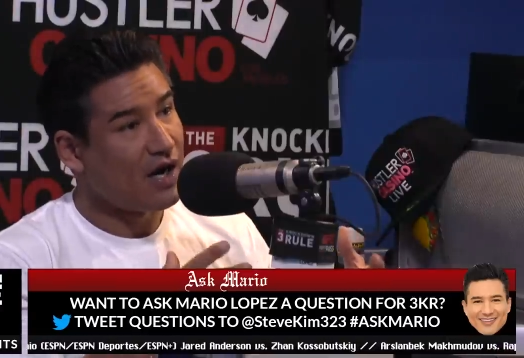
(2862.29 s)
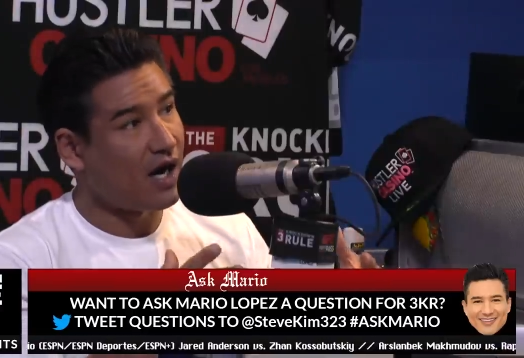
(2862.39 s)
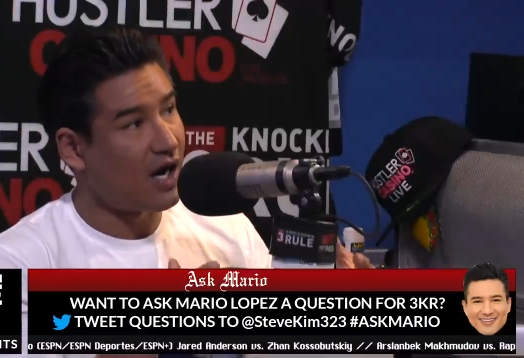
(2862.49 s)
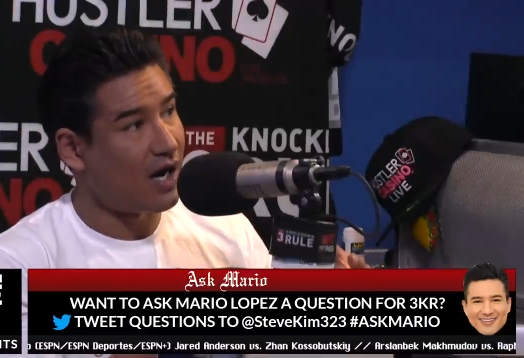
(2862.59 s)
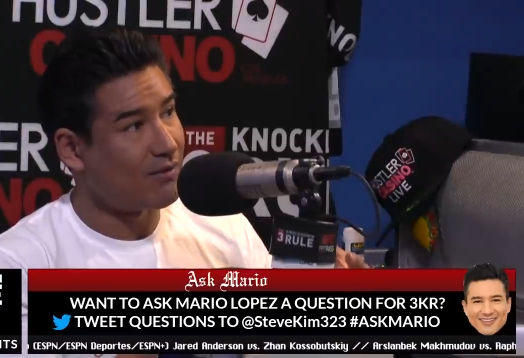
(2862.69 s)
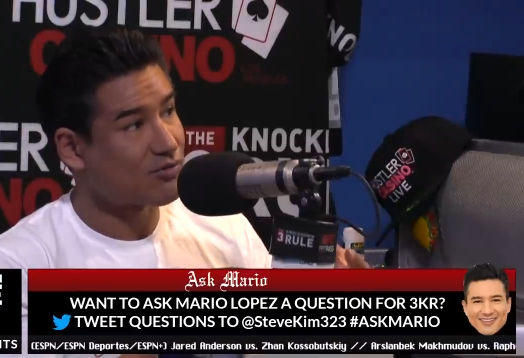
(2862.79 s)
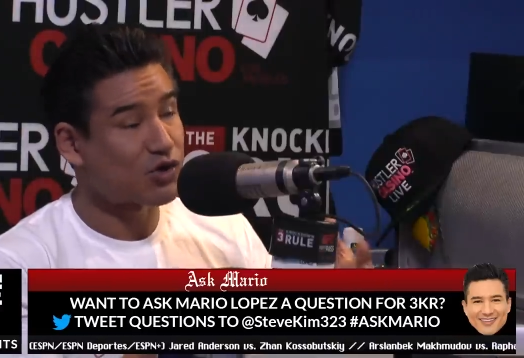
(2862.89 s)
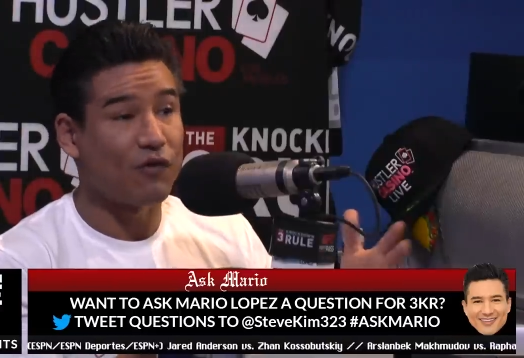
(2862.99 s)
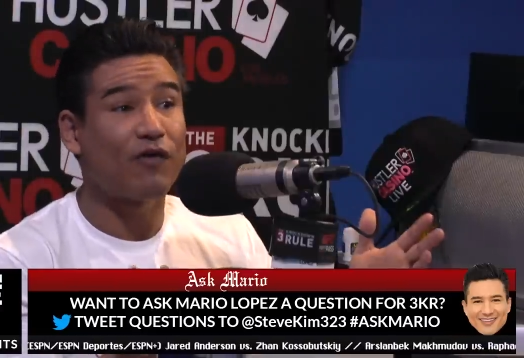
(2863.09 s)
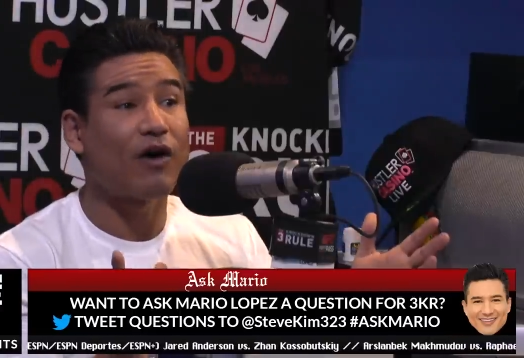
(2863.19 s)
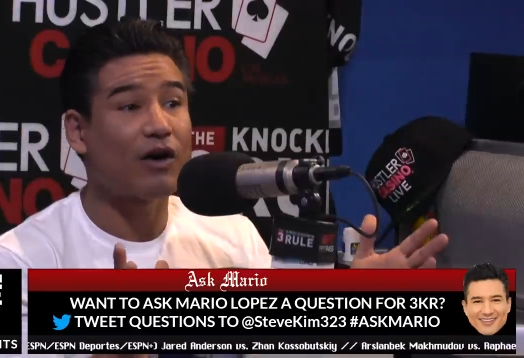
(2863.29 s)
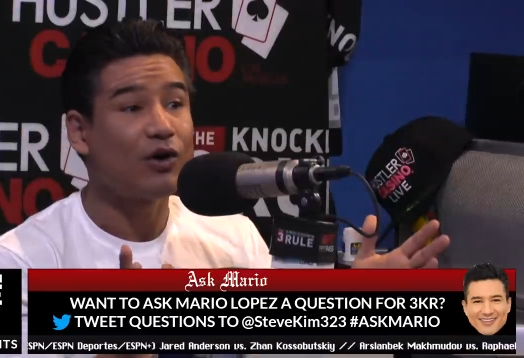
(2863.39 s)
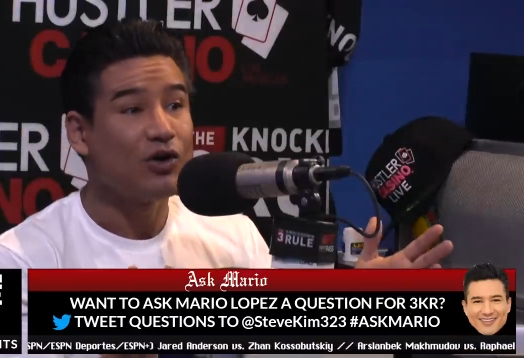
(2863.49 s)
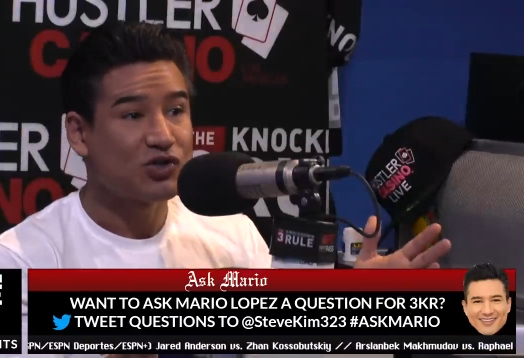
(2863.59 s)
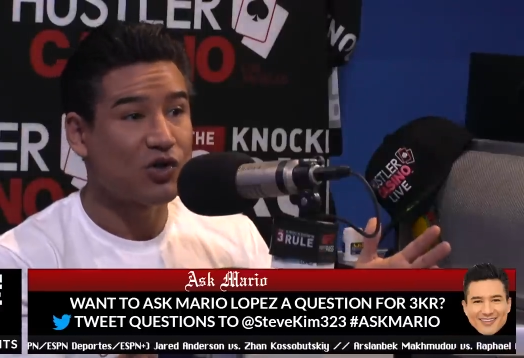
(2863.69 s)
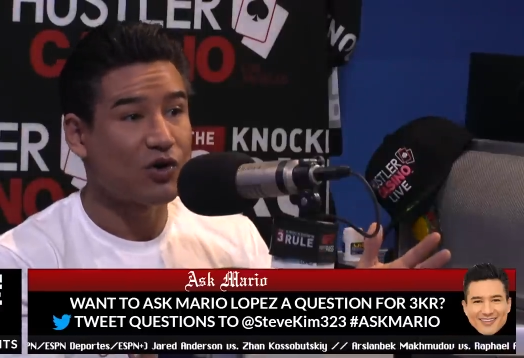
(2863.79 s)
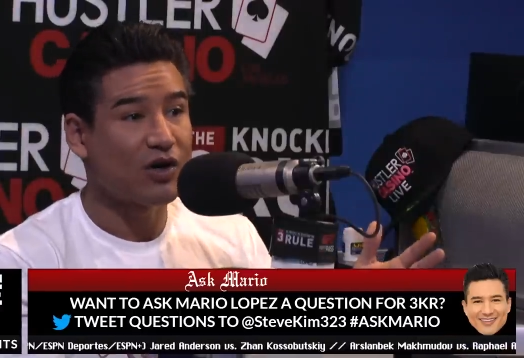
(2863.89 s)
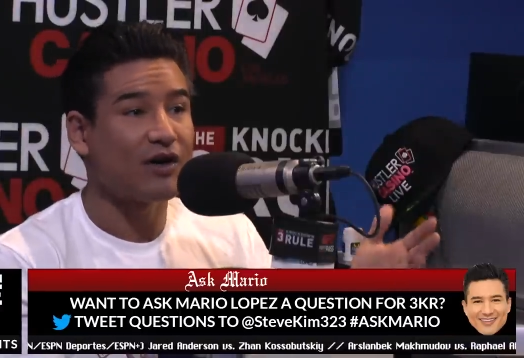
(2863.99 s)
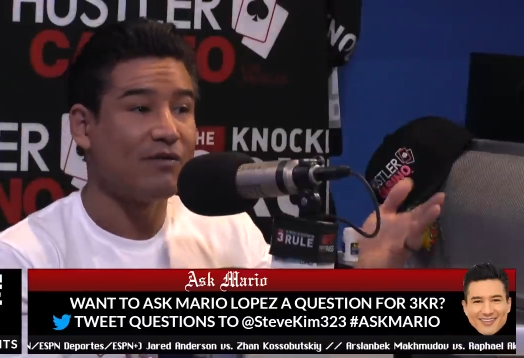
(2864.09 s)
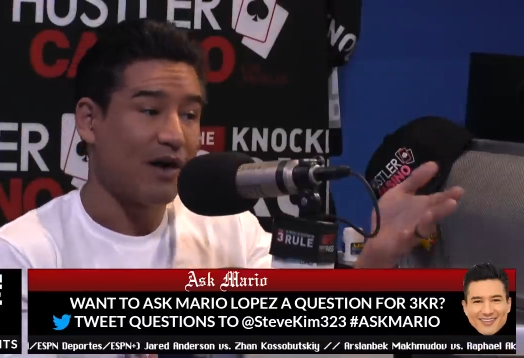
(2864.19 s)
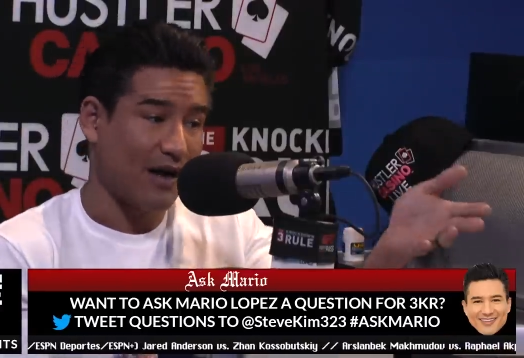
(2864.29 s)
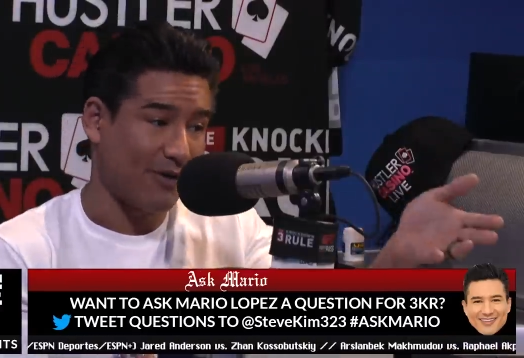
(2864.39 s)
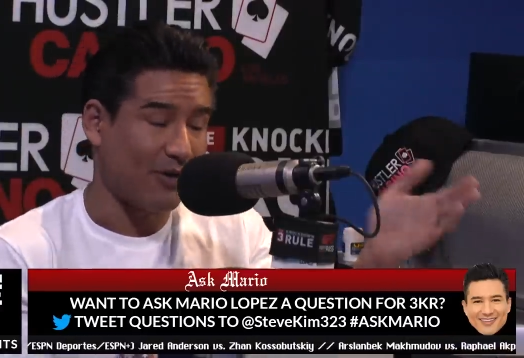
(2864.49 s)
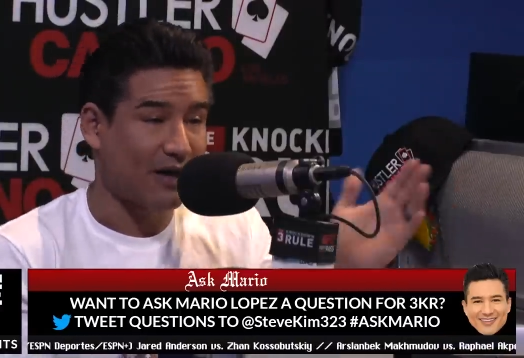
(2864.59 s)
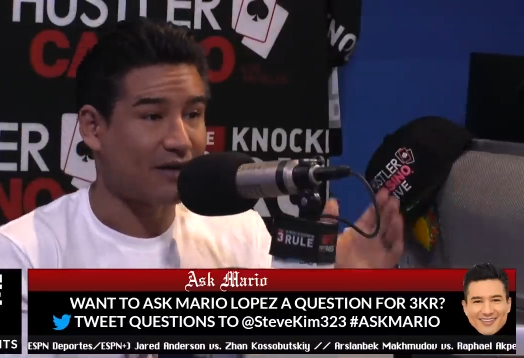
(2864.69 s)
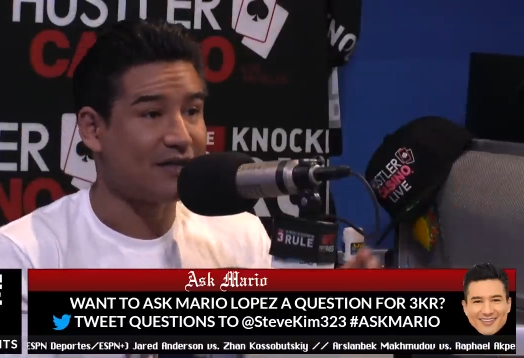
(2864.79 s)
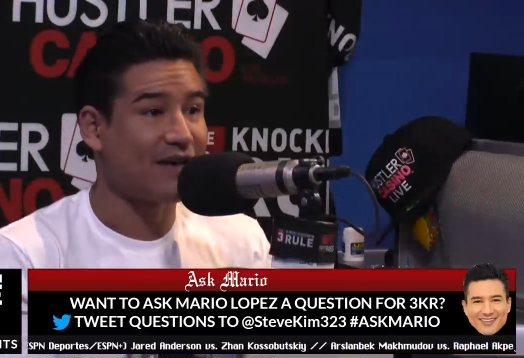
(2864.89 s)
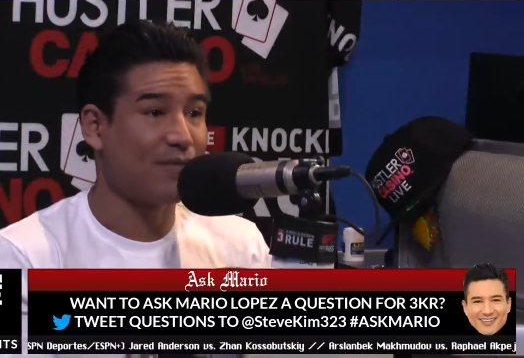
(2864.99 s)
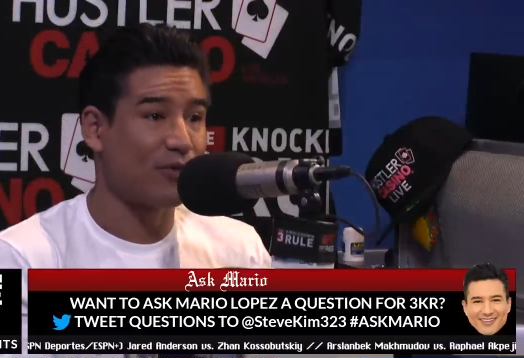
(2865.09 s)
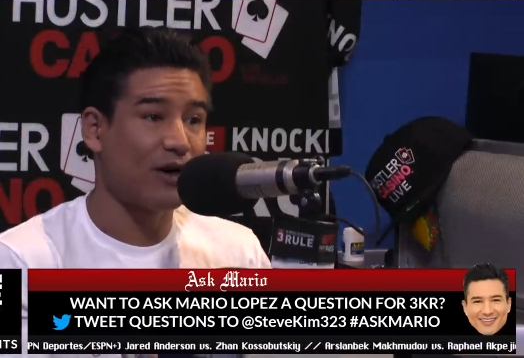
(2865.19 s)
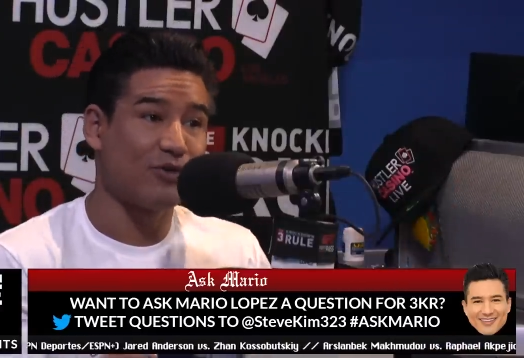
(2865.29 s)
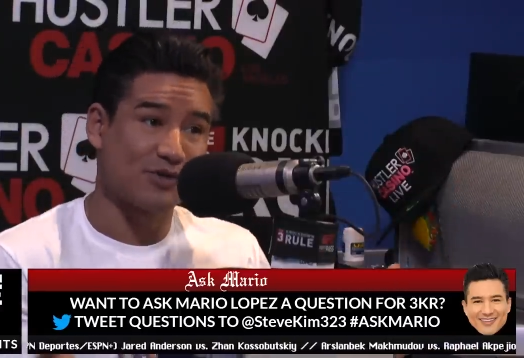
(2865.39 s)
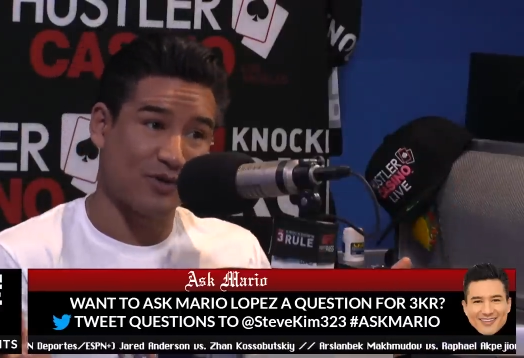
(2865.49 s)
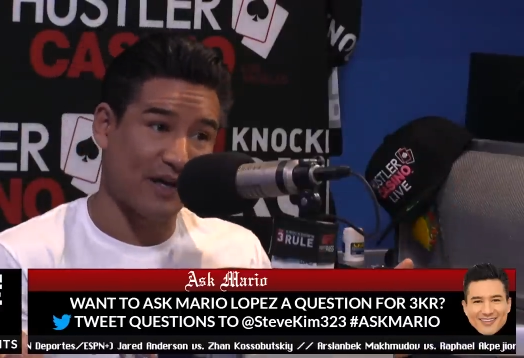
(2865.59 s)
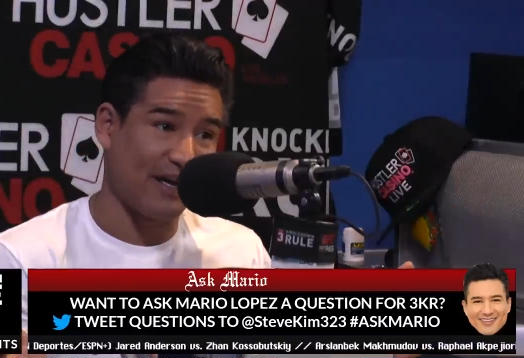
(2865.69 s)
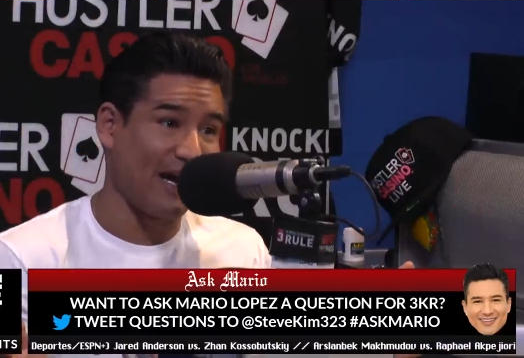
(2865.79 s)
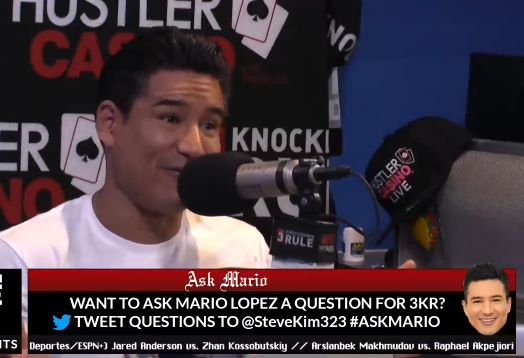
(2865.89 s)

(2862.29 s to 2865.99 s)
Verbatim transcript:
Speaker 1: Um, so far, so good. Ironically, Dave Morrell, who's only got nine